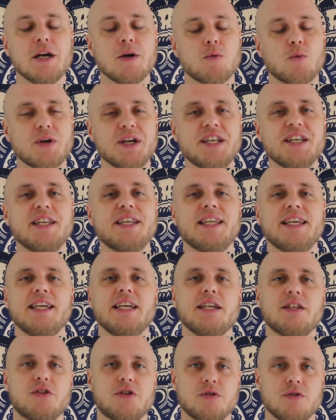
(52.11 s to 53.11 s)
We
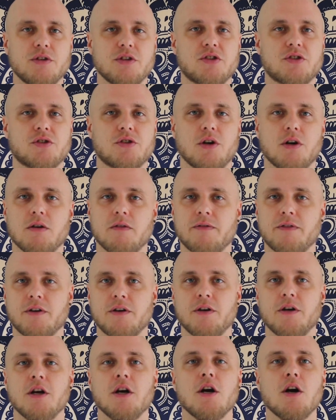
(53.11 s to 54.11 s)
need to
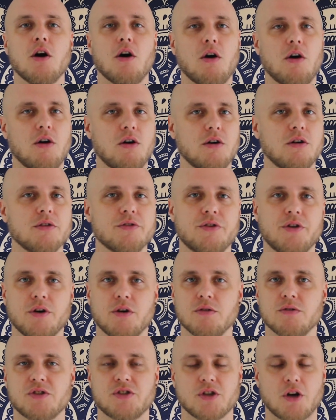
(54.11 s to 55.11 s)
discover all
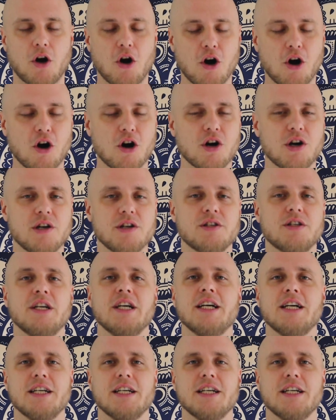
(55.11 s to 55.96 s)
those hard